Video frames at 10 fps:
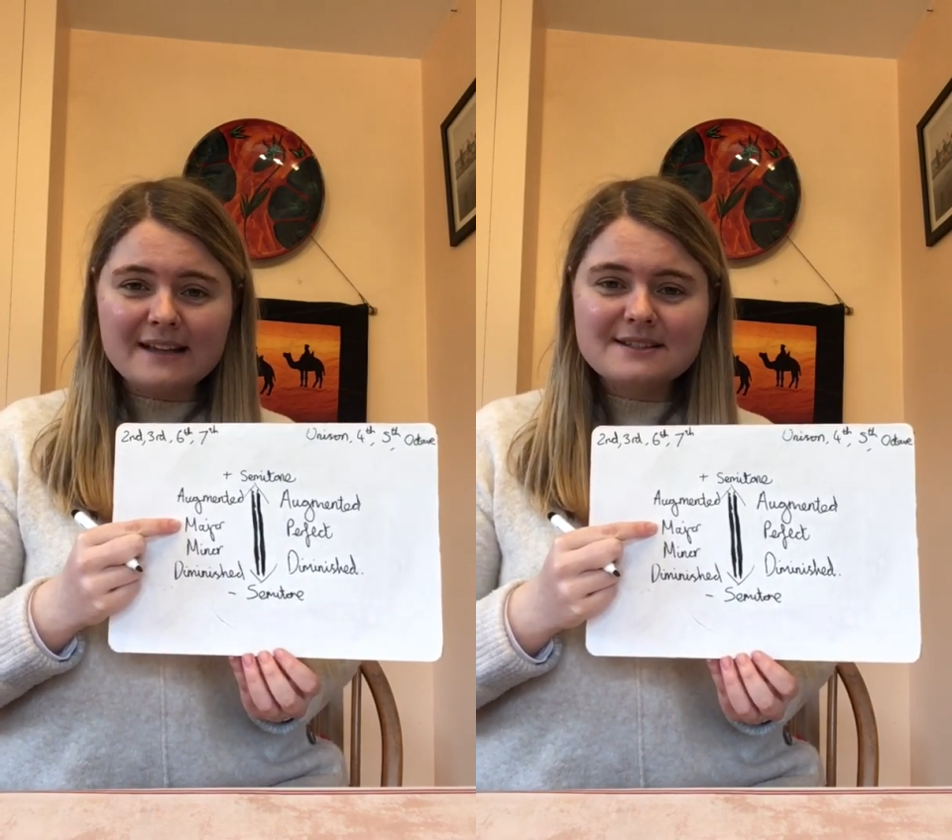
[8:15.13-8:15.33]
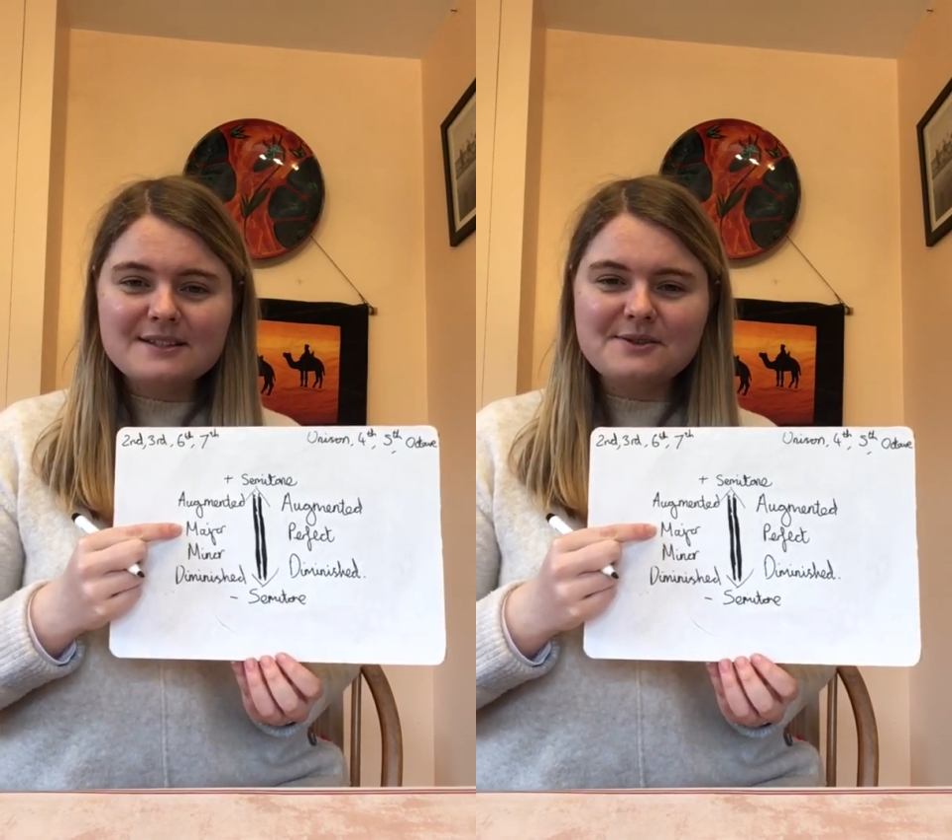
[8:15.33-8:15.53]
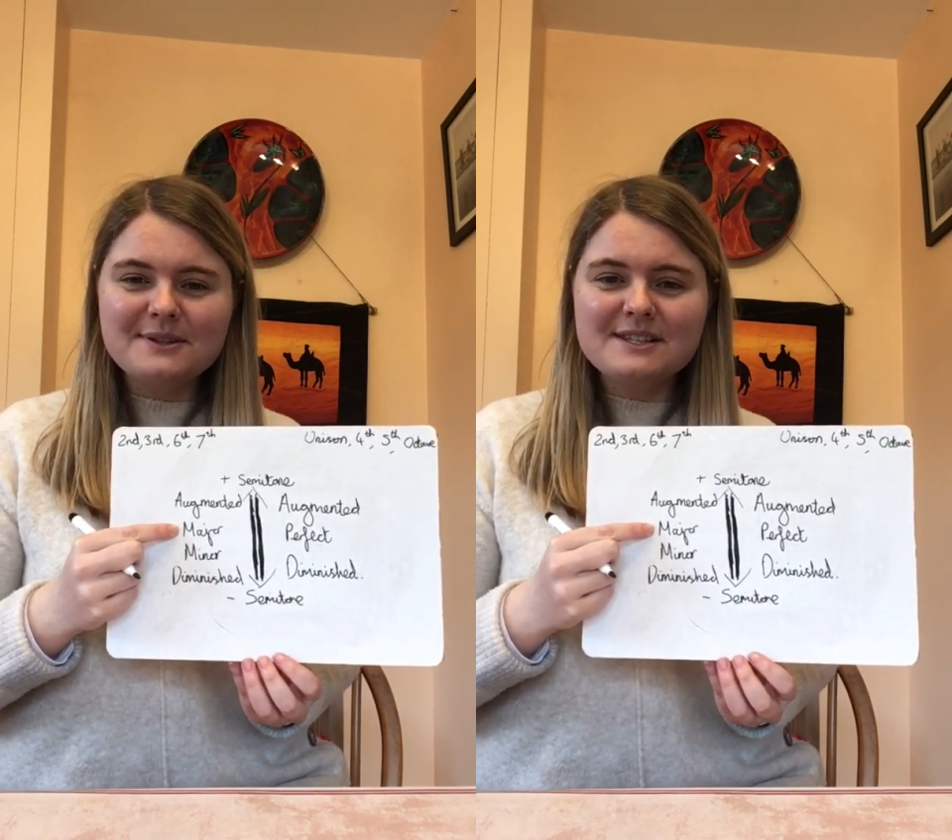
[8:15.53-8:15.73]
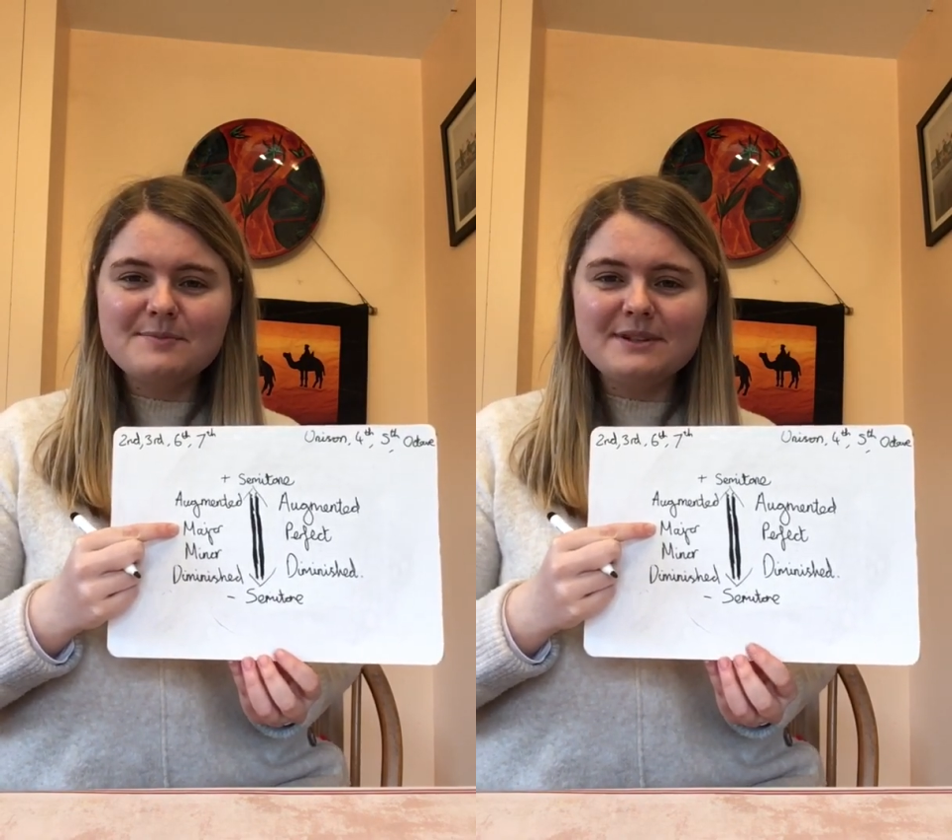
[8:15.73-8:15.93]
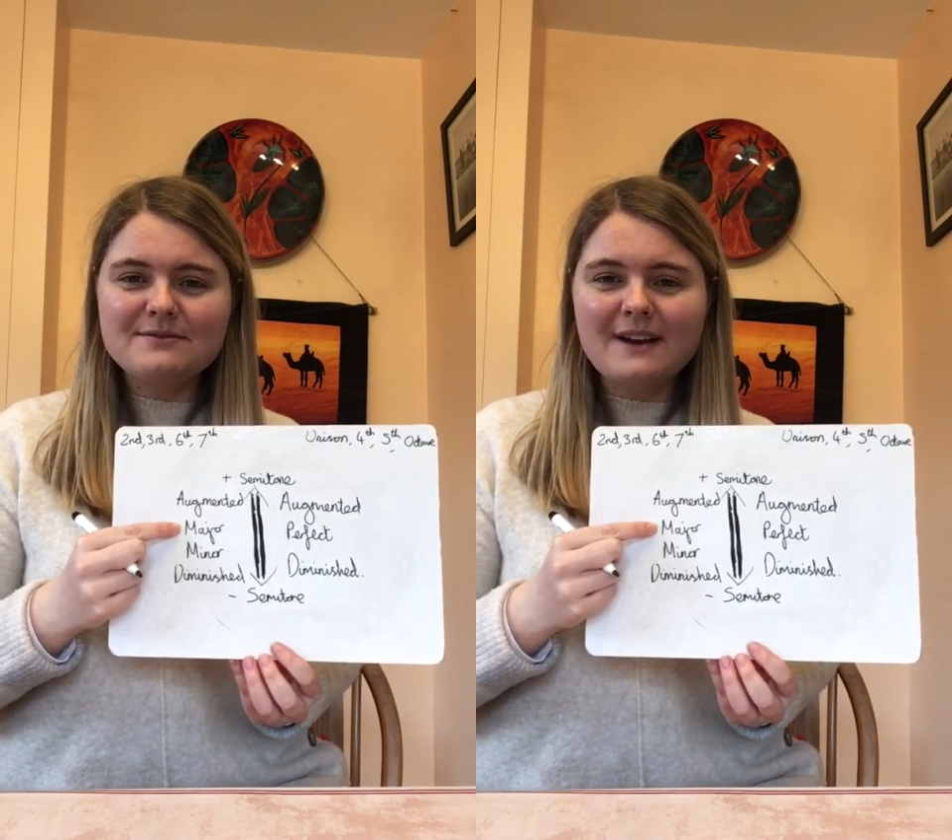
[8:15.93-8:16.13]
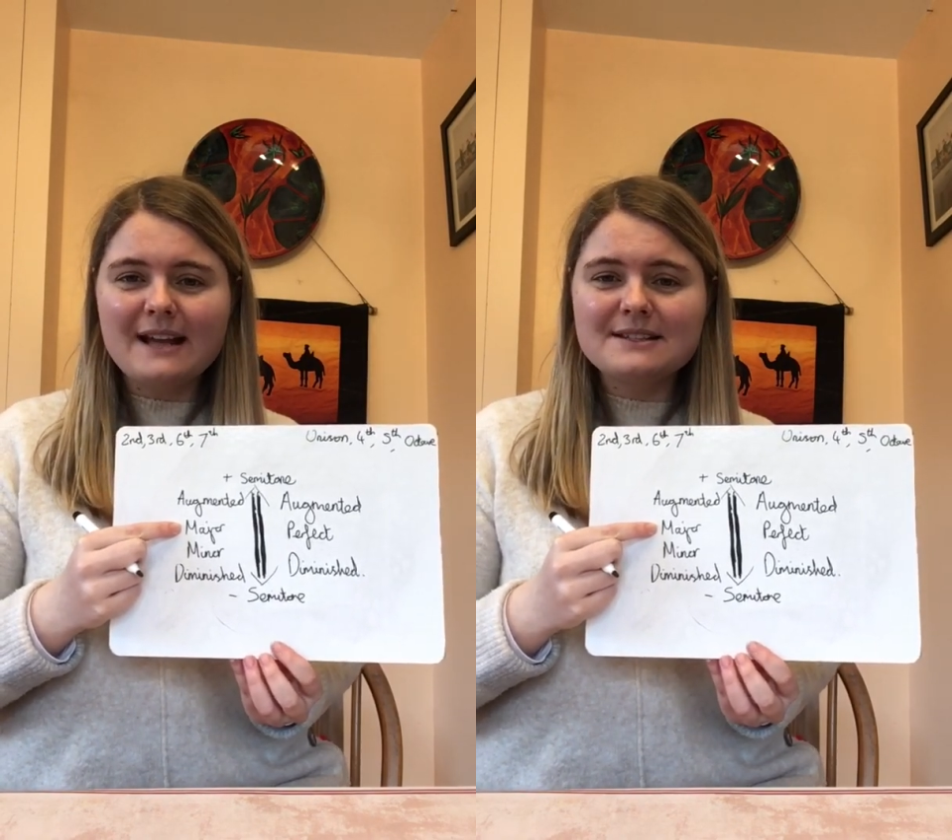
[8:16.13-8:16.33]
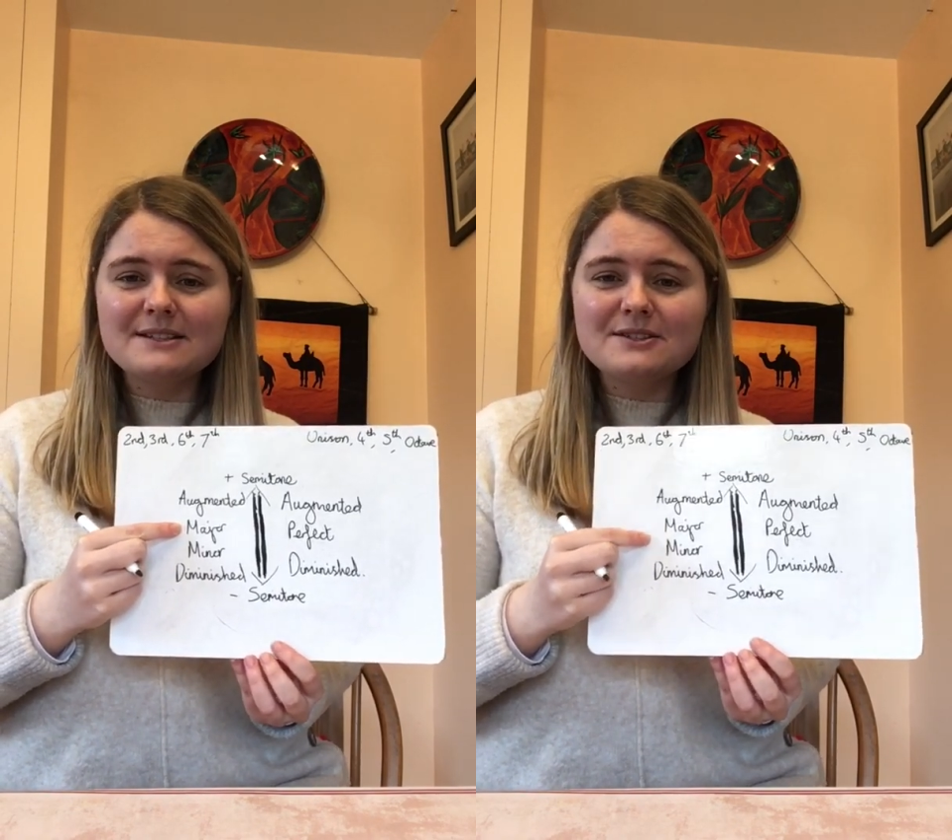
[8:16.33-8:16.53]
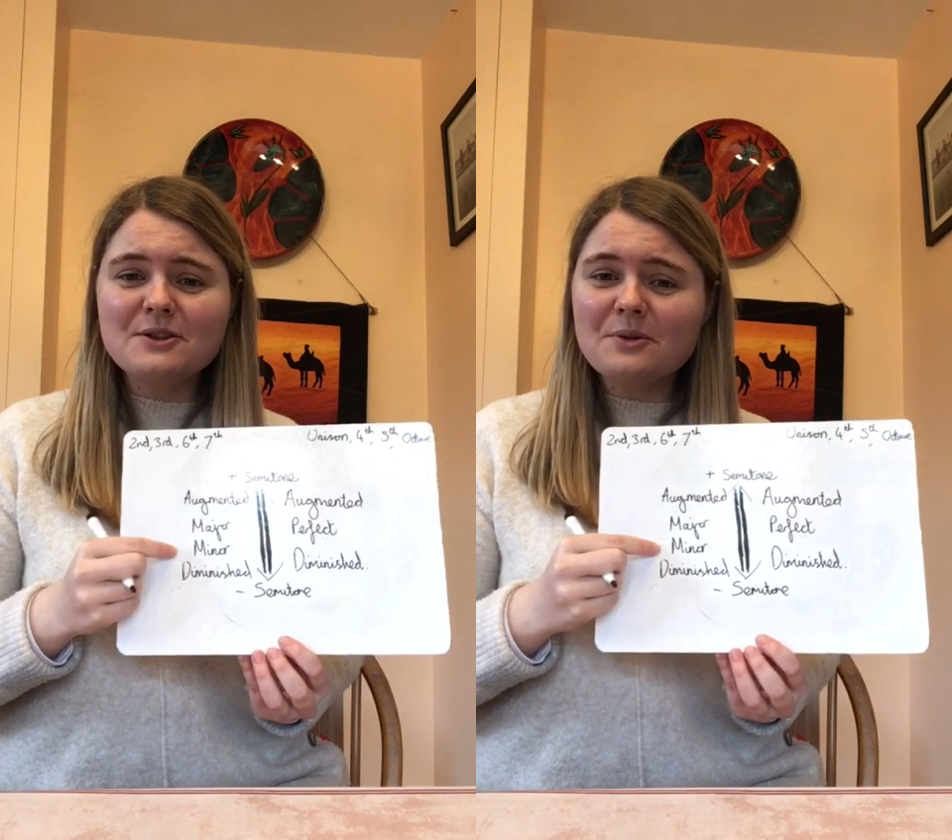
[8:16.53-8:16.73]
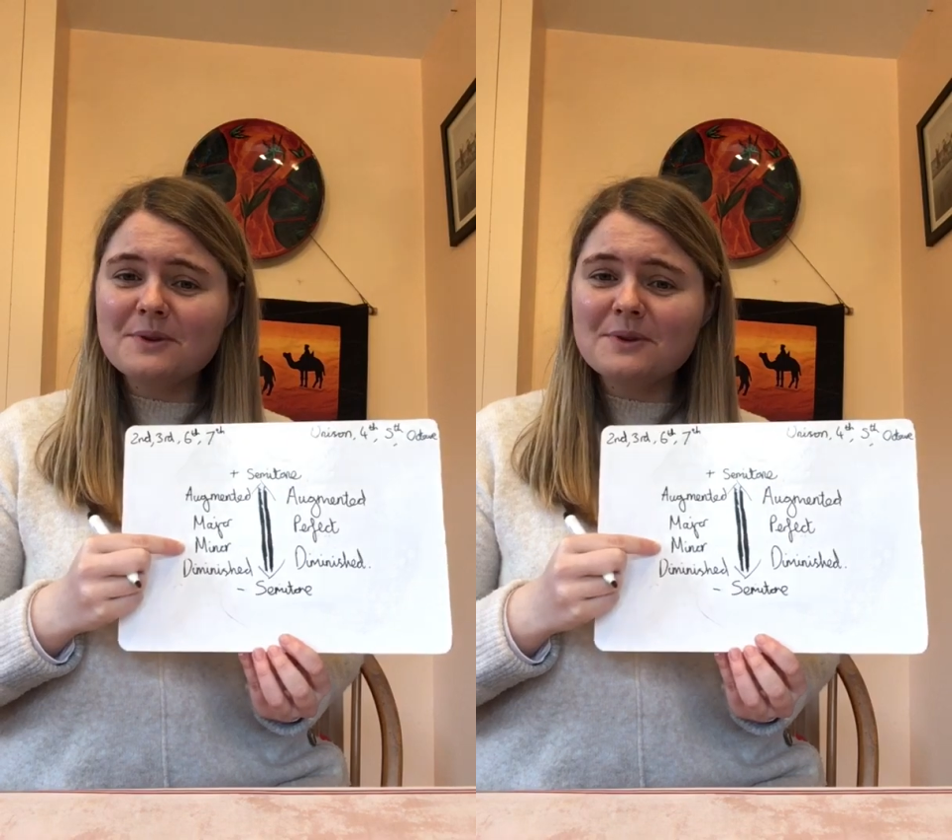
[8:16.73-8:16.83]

so it has been flattened not